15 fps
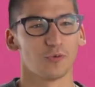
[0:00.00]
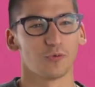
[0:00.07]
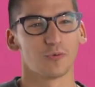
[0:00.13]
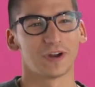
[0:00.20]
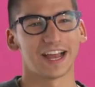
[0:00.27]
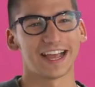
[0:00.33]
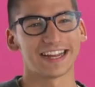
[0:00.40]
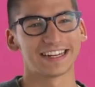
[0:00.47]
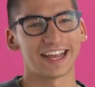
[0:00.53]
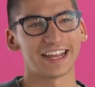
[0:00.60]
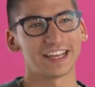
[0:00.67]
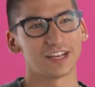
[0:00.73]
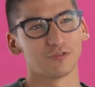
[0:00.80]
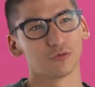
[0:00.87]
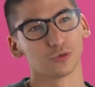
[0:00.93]
When I
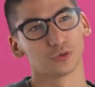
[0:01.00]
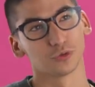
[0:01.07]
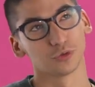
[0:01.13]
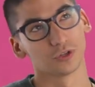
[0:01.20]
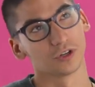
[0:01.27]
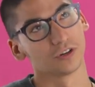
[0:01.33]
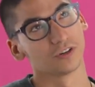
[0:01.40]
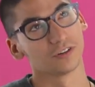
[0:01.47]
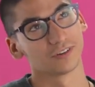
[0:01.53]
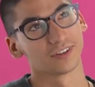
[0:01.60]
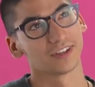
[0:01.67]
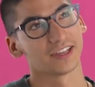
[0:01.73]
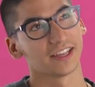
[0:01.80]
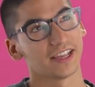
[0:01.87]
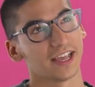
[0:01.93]
ignite el futuro
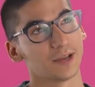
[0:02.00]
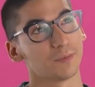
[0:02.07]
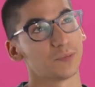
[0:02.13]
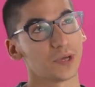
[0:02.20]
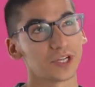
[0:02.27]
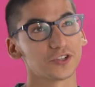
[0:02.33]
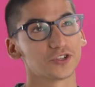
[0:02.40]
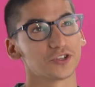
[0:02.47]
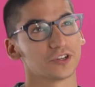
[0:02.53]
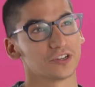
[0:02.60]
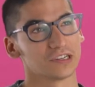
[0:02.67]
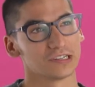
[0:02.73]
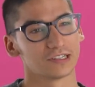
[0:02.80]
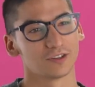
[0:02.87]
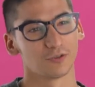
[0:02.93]
and
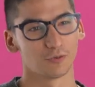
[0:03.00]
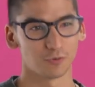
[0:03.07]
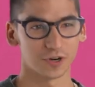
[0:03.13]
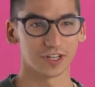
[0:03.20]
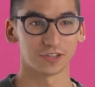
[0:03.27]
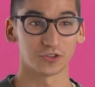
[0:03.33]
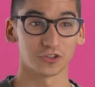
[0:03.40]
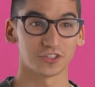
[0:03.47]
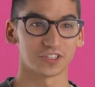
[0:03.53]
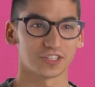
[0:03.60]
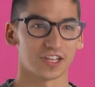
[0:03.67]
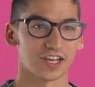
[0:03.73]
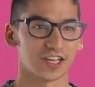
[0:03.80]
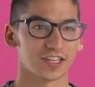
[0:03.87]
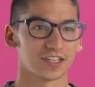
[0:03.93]
picture what it looks
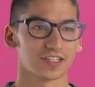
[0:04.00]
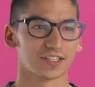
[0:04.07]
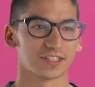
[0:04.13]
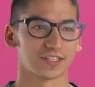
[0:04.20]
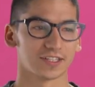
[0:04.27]
like,